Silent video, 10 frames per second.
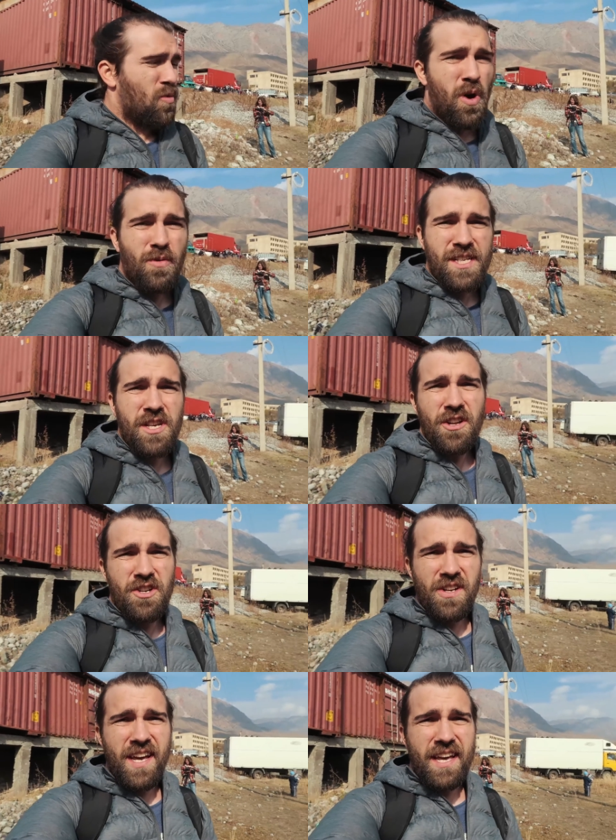What we saw
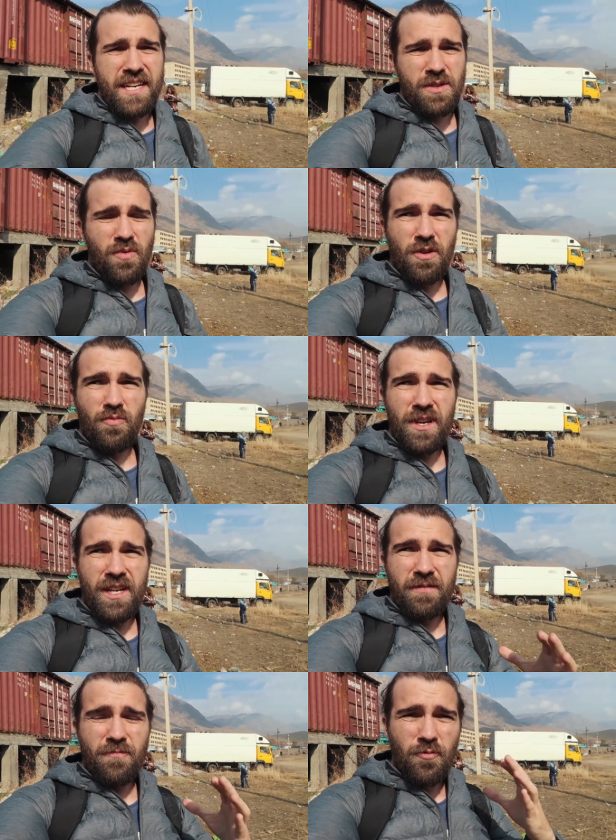today is what
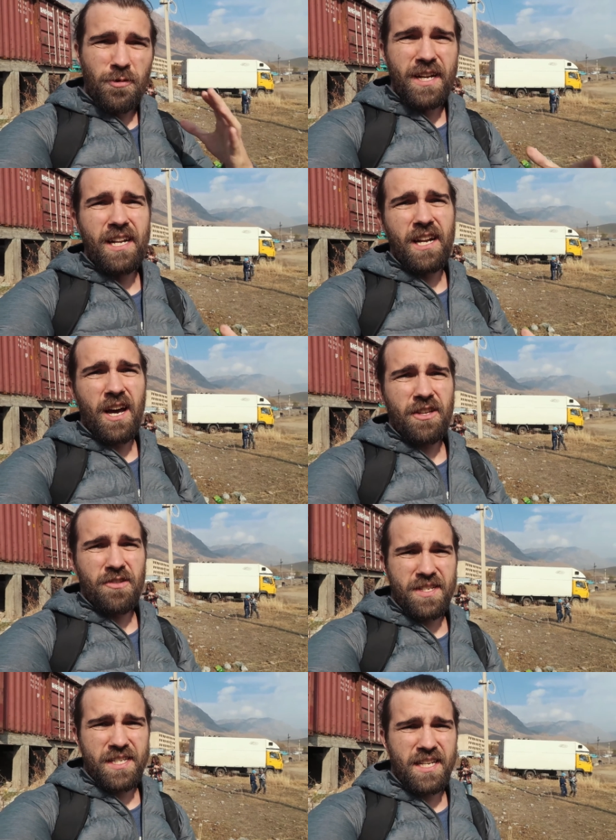we really like
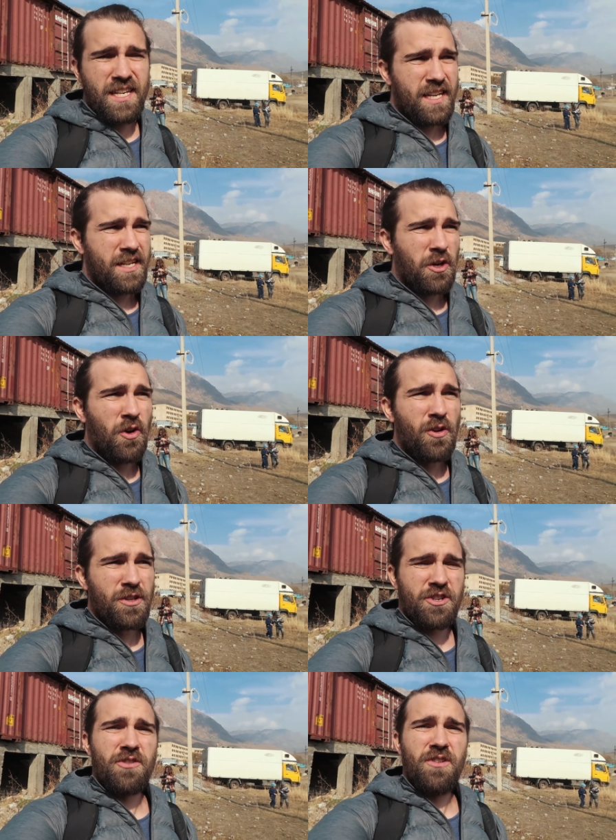to see in a
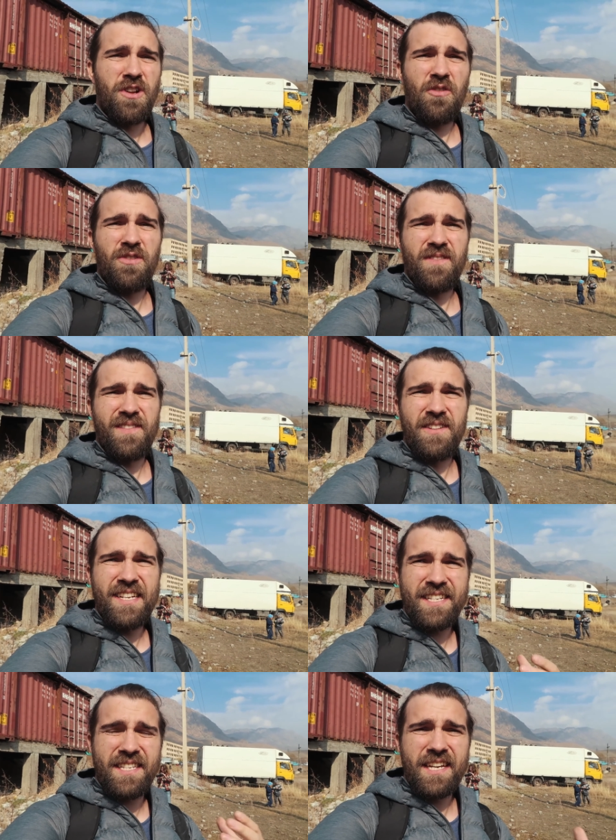culture, you know,
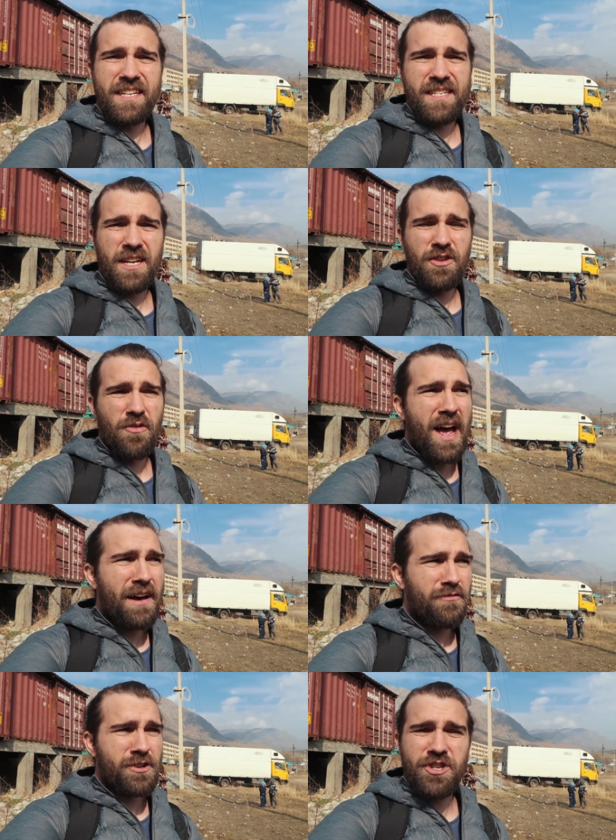these things that your
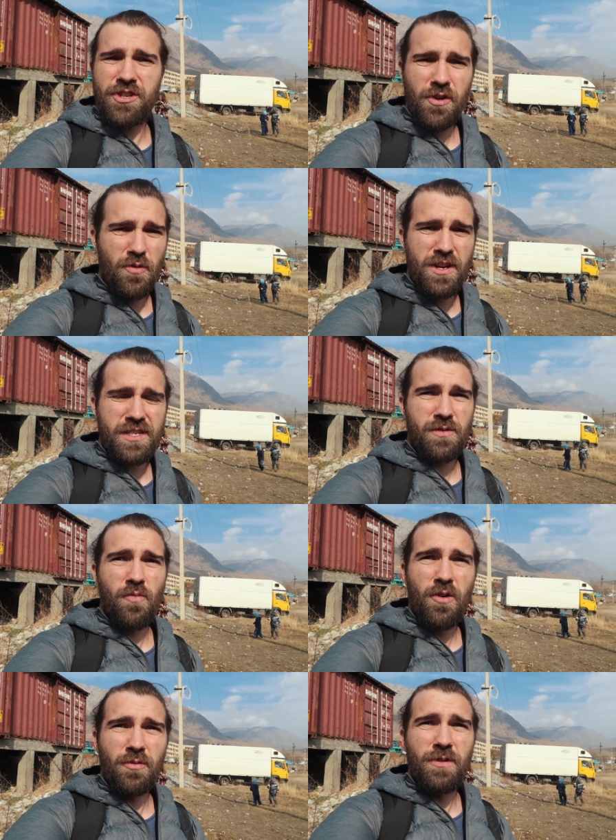average
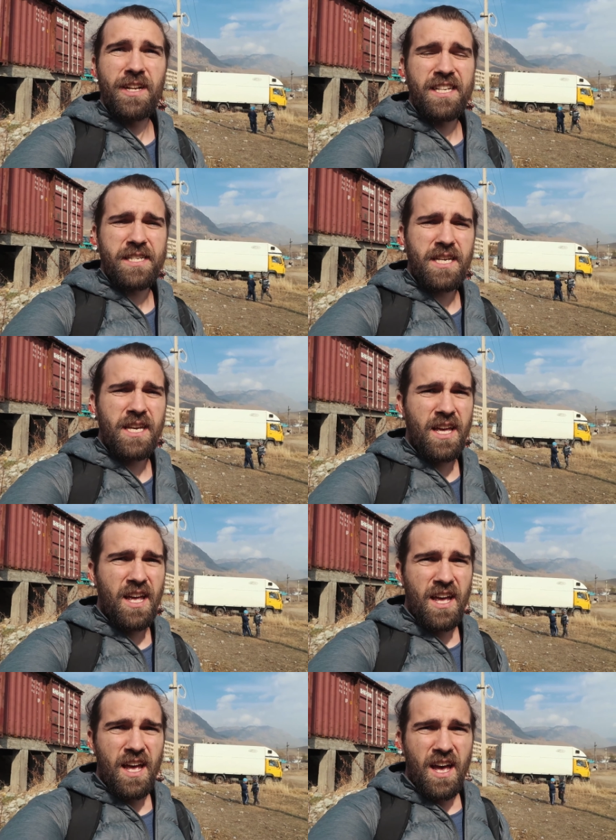tourist won't really see.
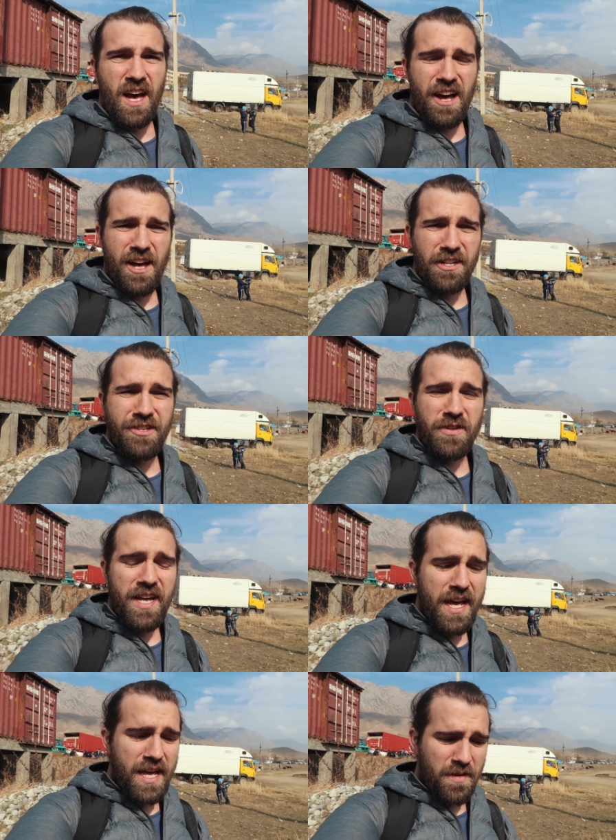
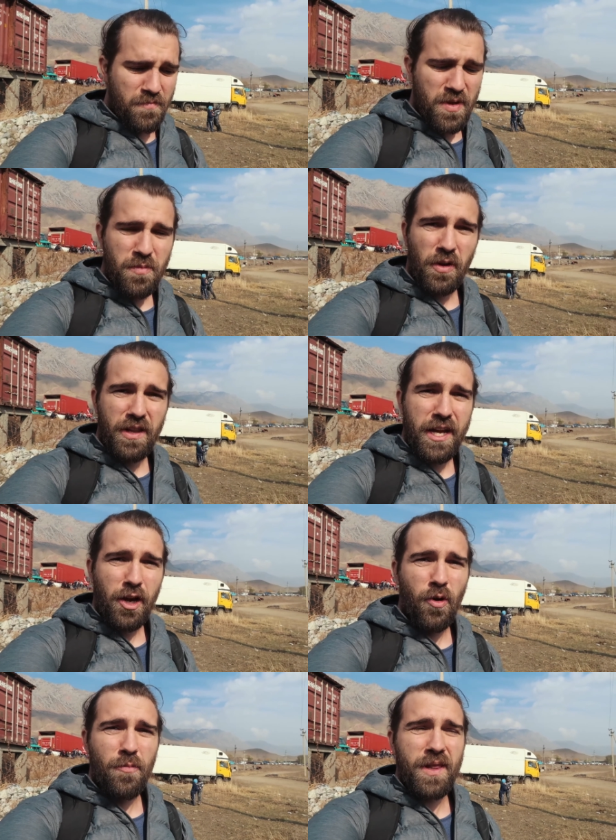Today, people
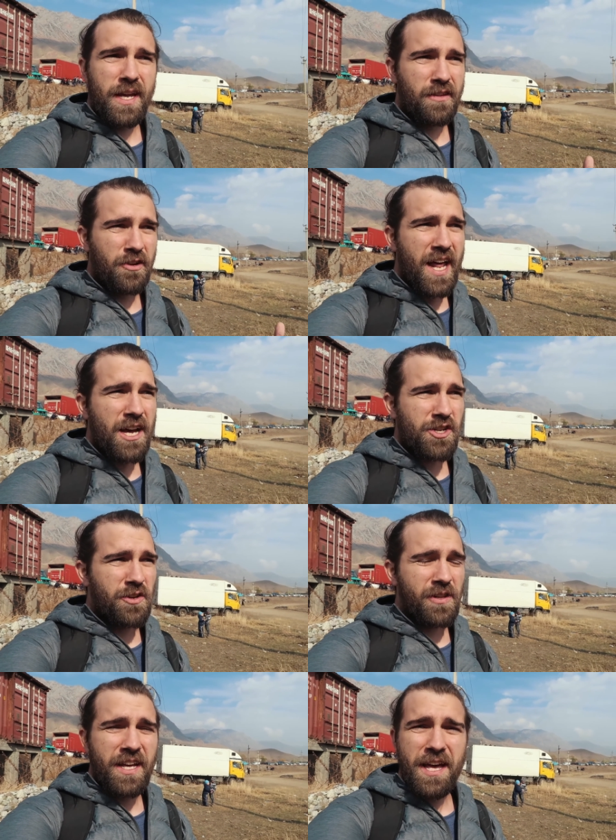here were playing their
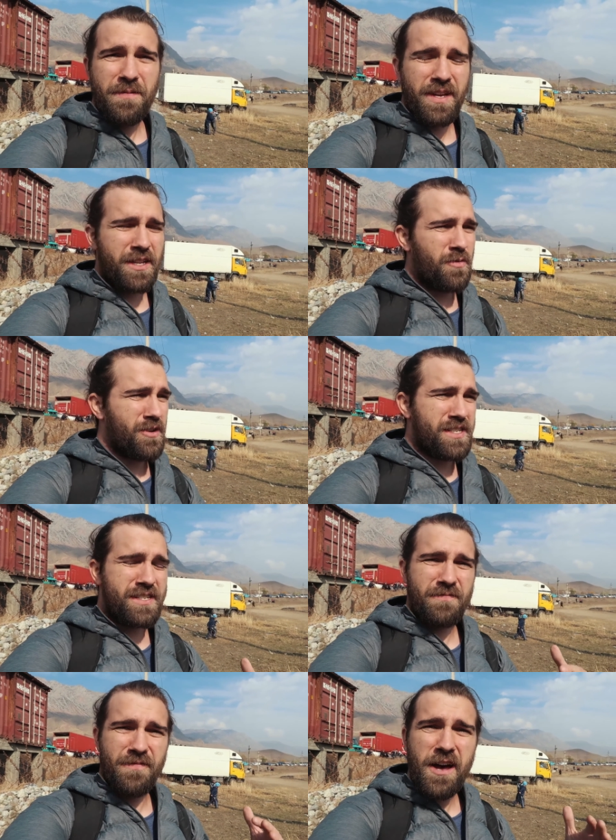national game. It
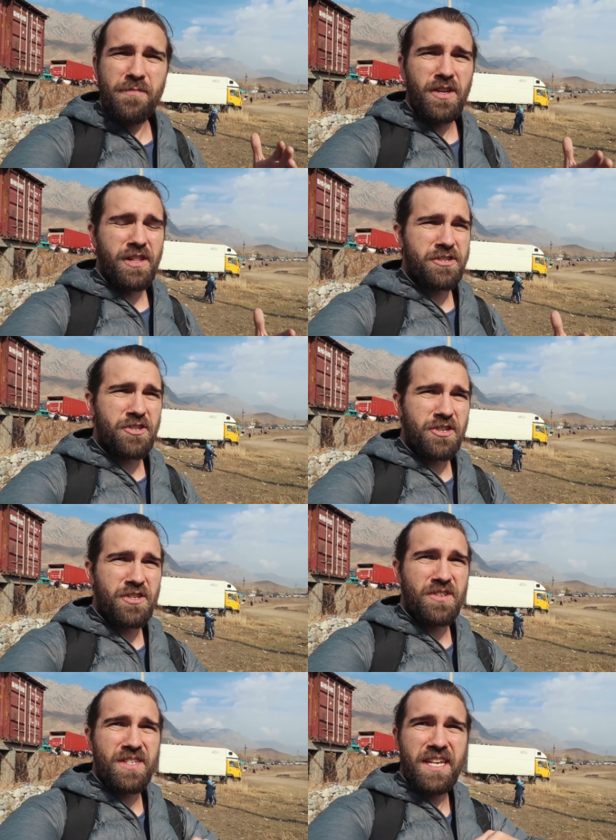was fabulous.
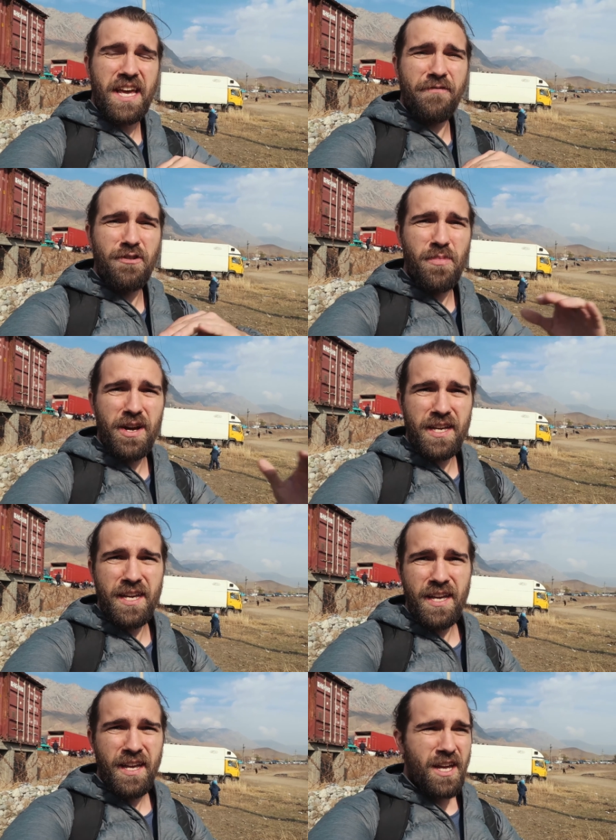Just see
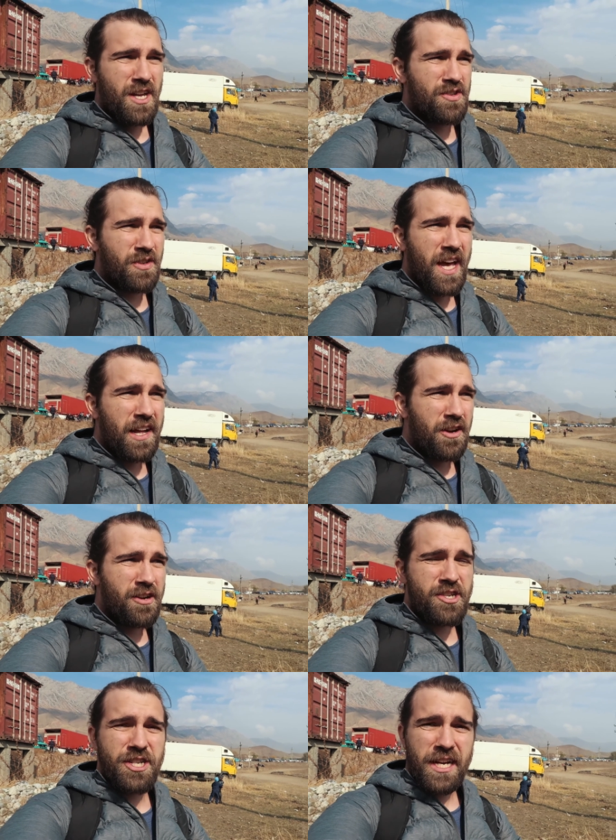everybody
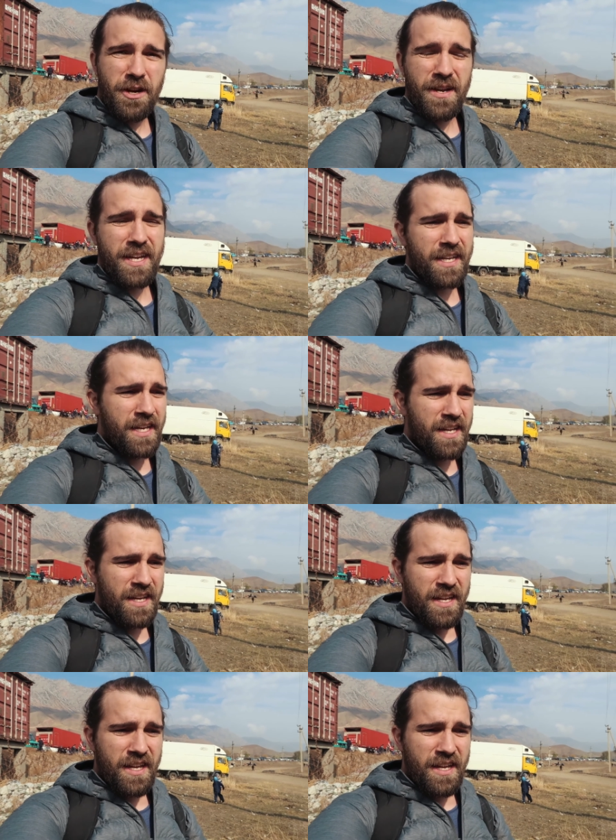together, cheering.